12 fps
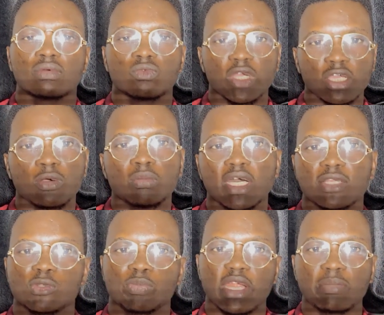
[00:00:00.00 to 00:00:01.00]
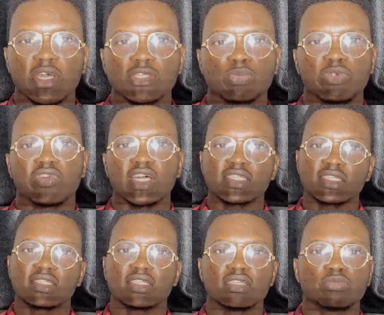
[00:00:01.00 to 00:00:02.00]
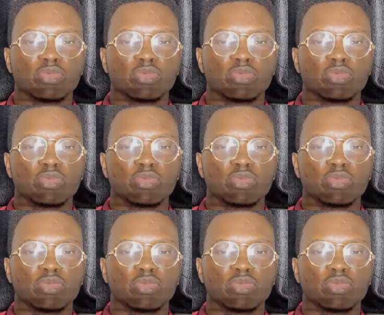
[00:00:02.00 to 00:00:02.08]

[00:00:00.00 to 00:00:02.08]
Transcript: Welcome back to Prima's Privacy.